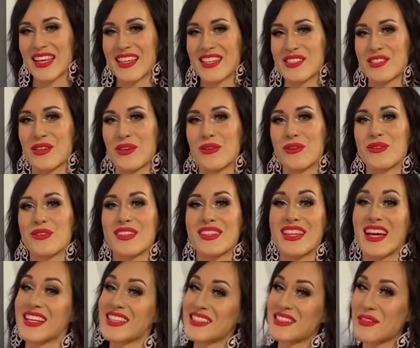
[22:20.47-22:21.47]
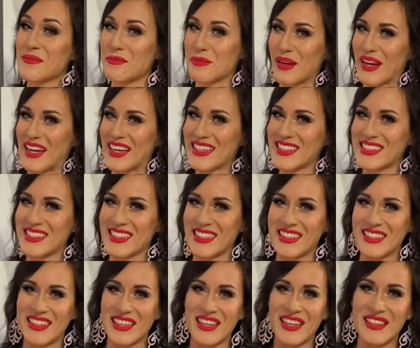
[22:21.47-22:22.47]
So that's the prize
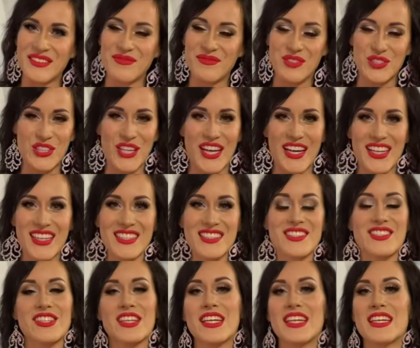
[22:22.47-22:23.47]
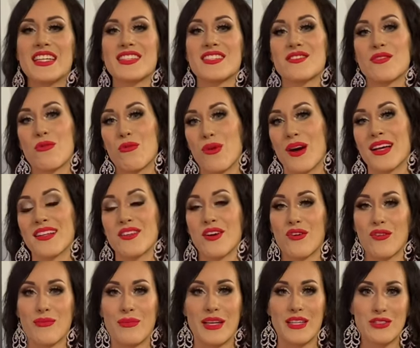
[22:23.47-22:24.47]
in the challenge. It's one
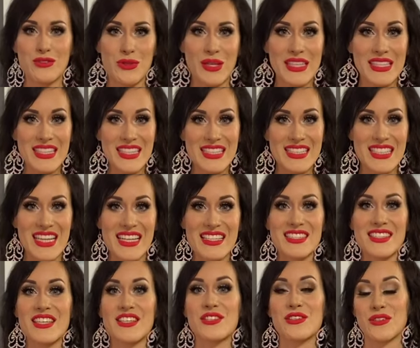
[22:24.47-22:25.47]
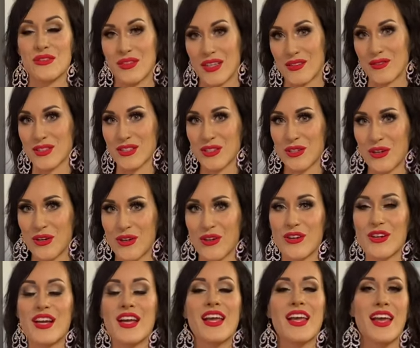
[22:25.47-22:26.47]
of my training sets in your favorite
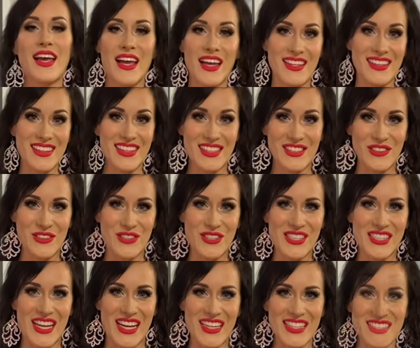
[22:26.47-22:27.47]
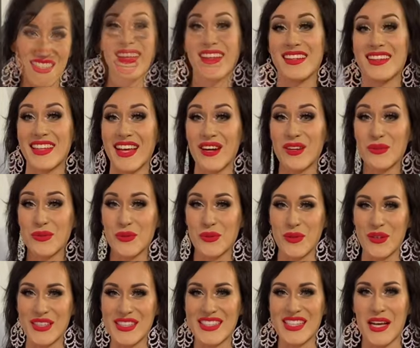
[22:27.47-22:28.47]
color and in your size. Now a few
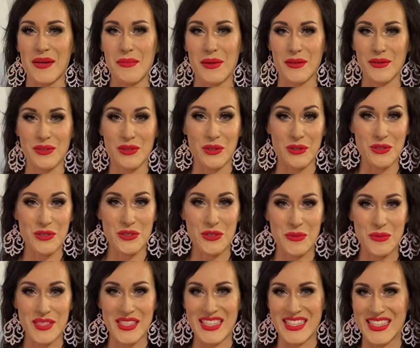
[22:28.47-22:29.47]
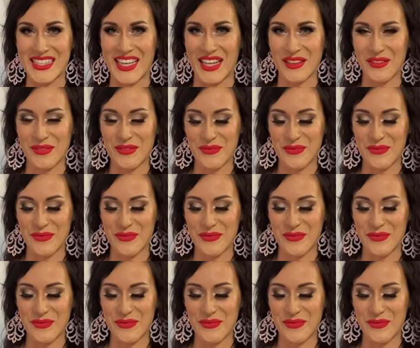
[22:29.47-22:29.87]
words about costumes itself.